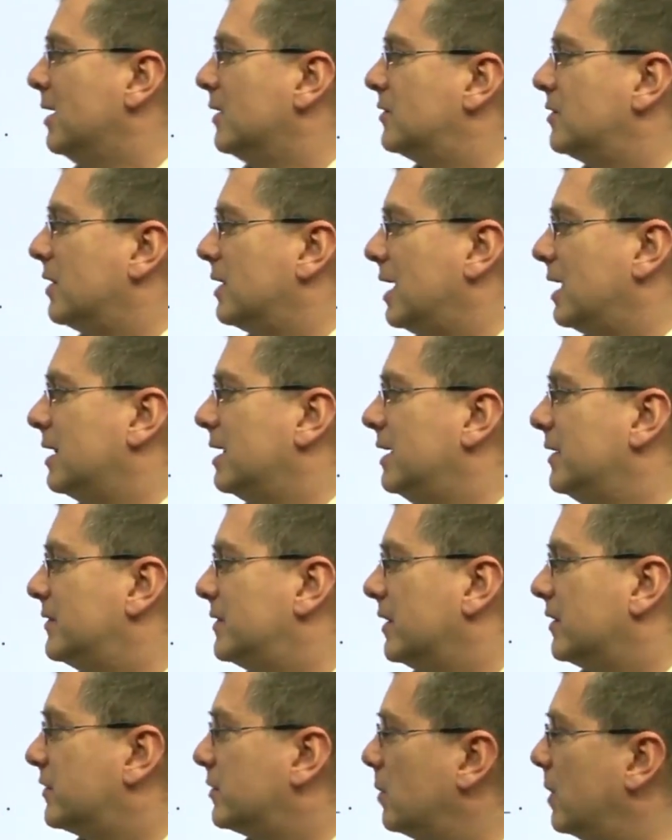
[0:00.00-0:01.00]
So that
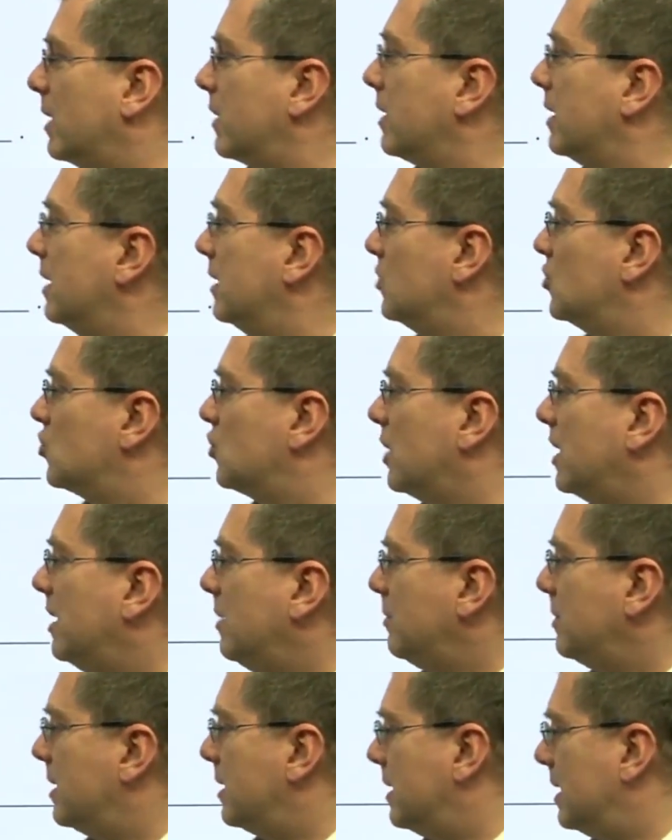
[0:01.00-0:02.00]
leaves us with
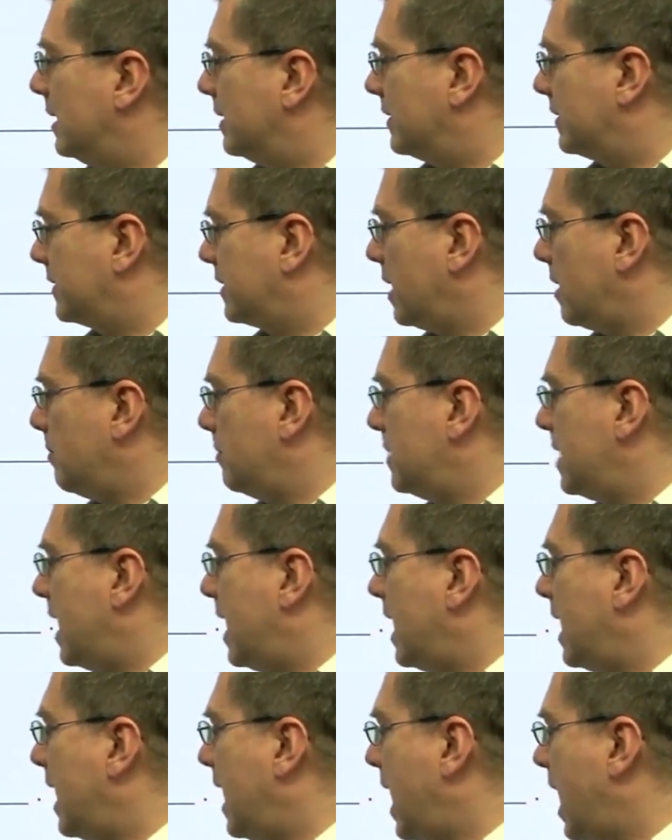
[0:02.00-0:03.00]
dreamed that
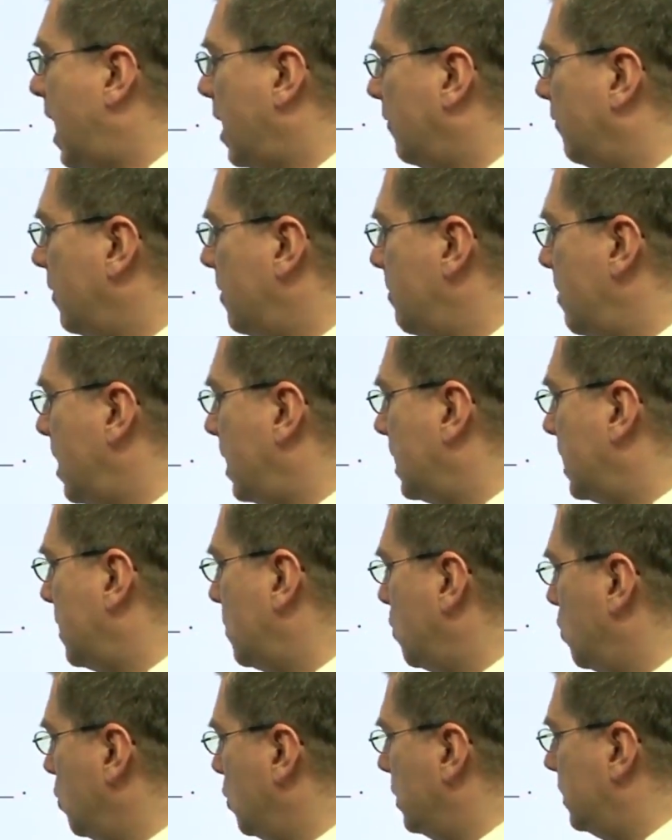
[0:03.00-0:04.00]
someday
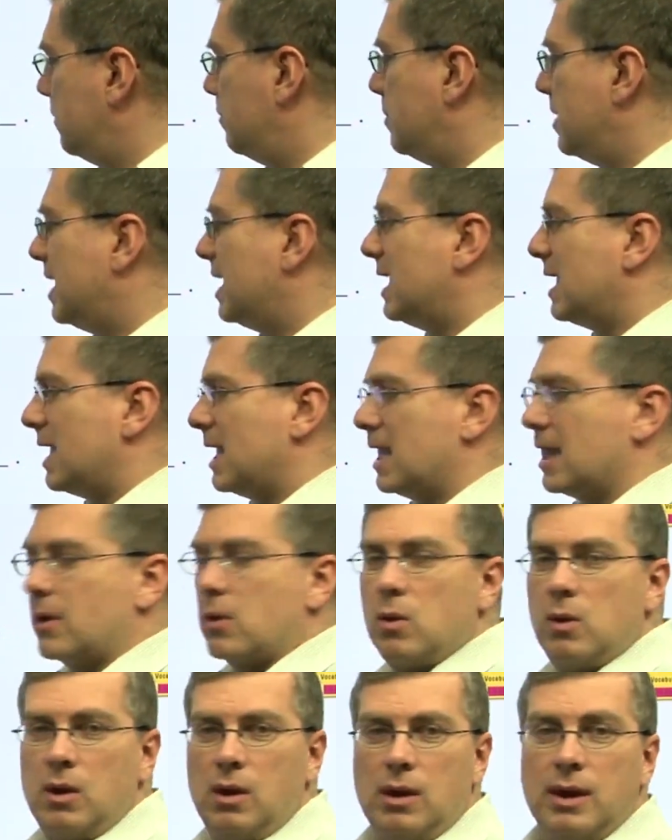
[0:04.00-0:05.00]
everybody would be
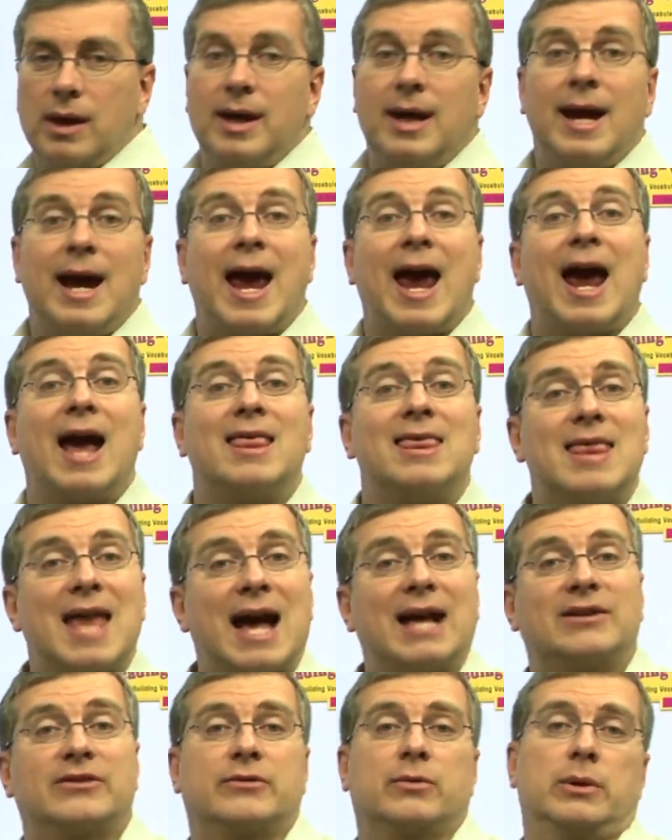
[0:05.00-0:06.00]
equal. And
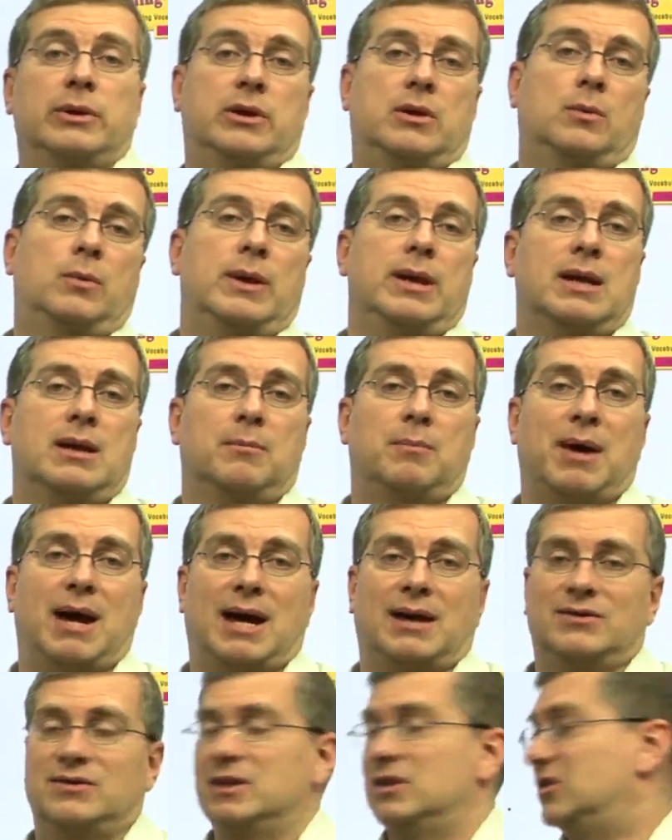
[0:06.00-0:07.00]
that's what the reading
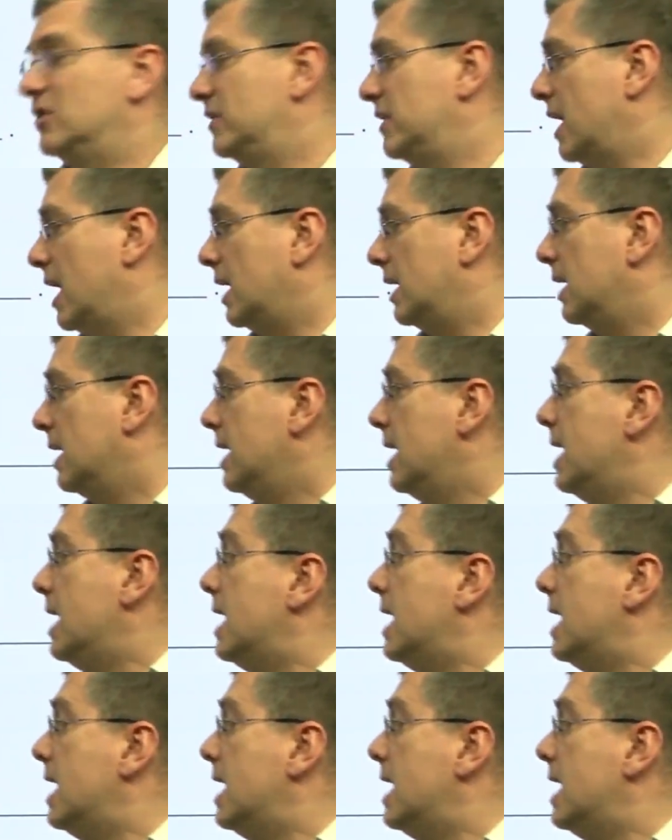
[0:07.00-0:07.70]
passage said.